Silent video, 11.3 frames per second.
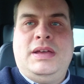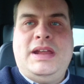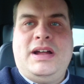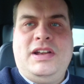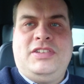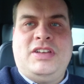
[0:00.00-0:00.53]
In
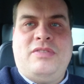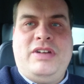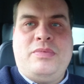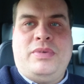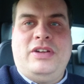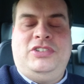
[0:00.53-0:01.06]
hindsight, really
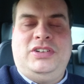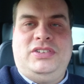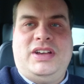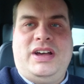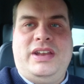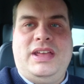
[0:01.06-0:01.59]
what I should have
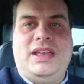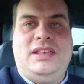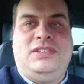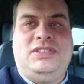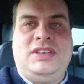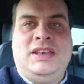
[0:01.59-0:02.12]
done
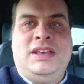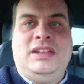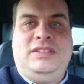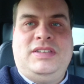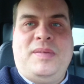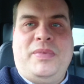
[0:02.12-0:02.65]
is
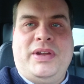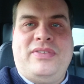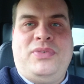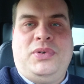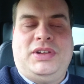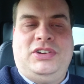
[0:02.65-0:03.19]
done what I
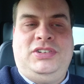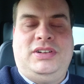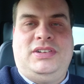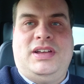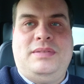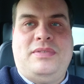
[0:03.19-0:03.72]
thought I should have
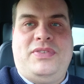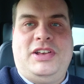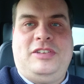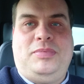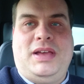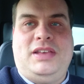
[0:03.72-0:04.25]
done in the
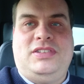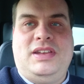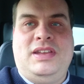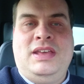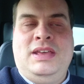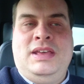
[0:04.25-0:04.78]
first place,
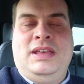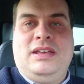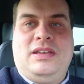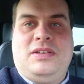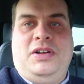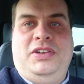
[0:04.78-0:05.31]
and
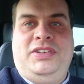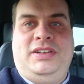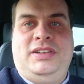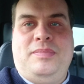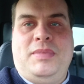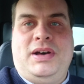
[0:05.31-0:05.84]

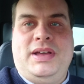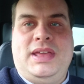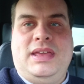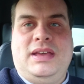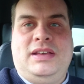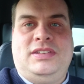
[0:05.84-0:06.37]
contacted my
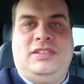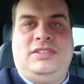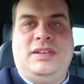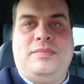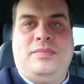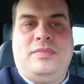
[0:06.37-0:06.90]

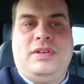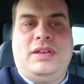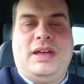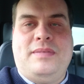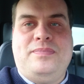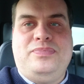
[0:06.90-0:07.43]
existing
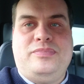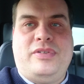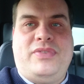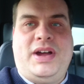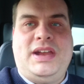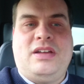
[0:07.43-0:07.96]

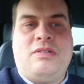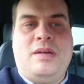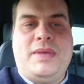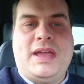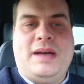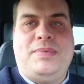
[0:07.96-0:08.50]
provider, Quote
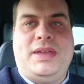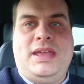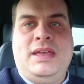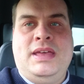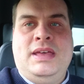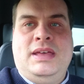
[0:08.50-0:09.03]
Me Happy,
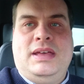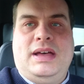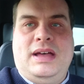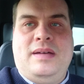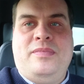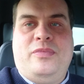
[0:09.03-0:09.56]

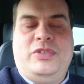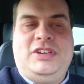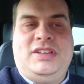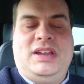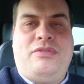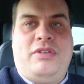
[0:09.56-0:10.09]
which
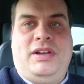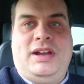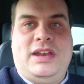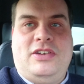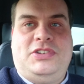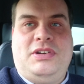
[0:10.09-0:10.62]
is another
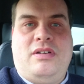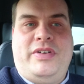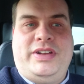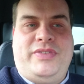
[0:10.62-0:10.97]
online insurer.